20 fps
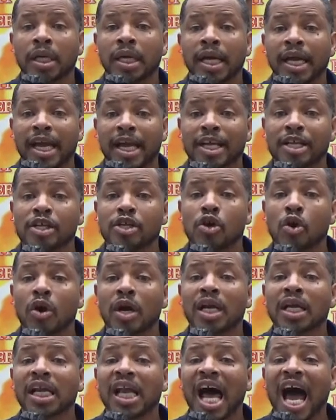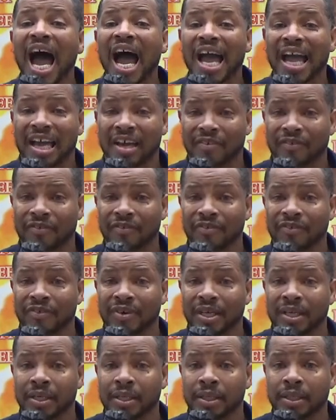in your life,
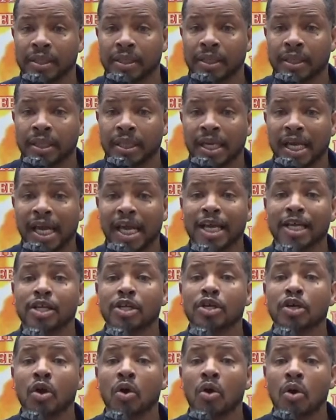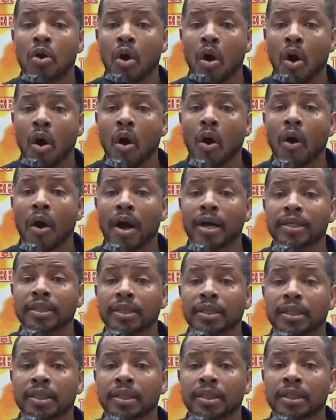in your heart,
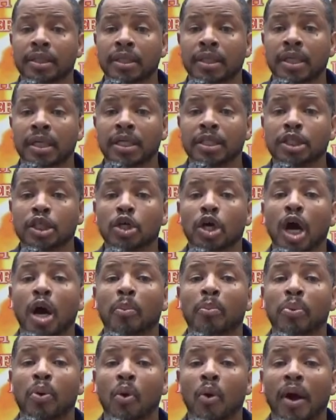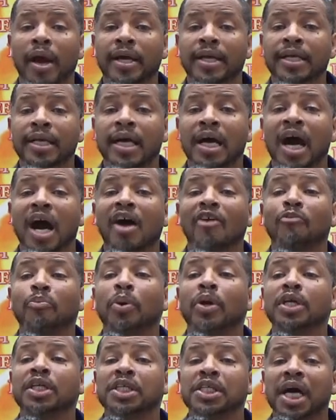to a point of
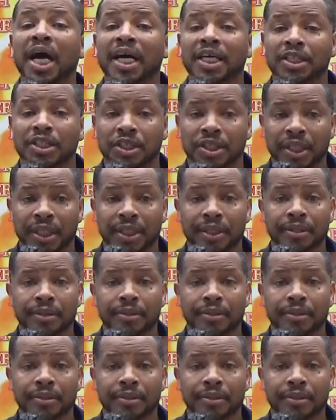production.